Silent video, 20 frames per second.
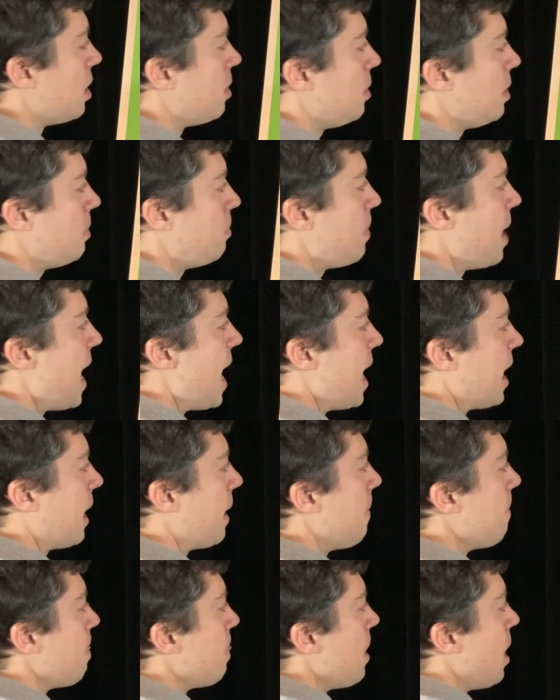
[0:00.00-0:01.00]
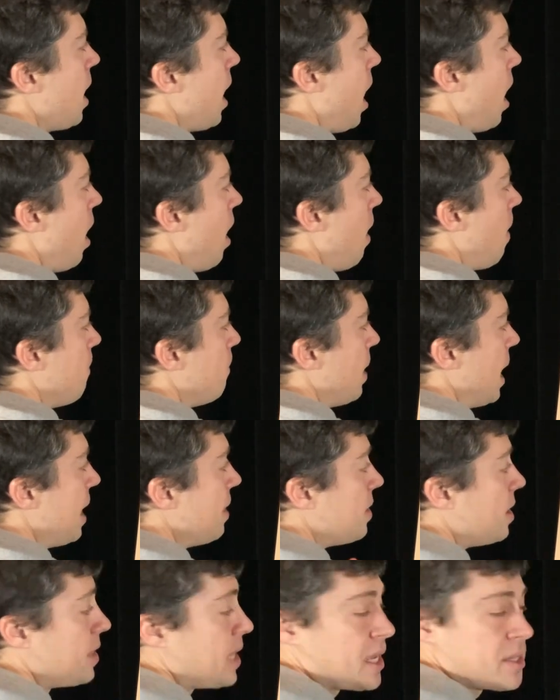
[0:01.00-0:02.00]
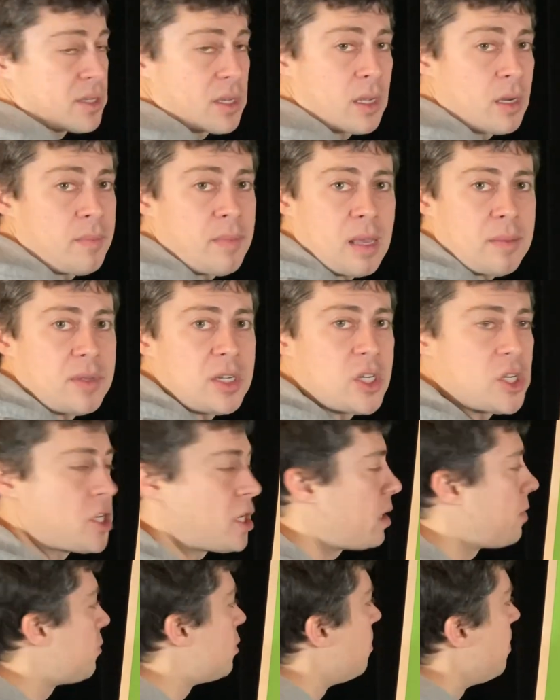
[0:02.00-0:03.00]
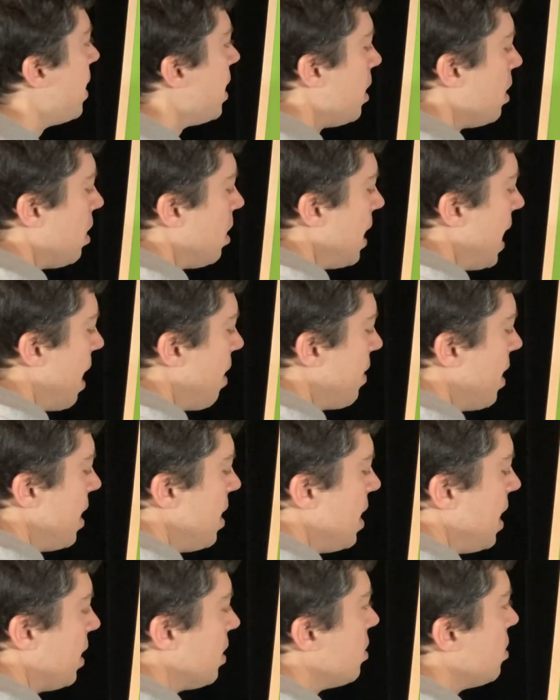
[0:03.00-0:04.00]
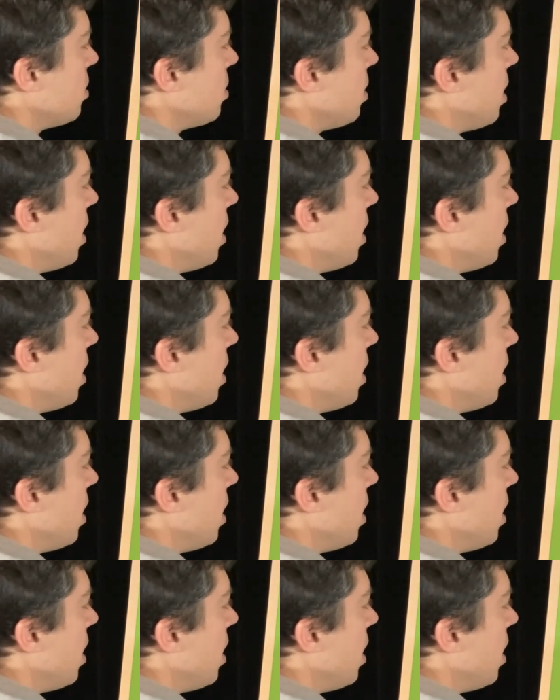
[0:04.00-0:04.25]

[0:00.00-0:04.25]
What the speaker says: to be back, and then that's going to maybe shift depending on how that next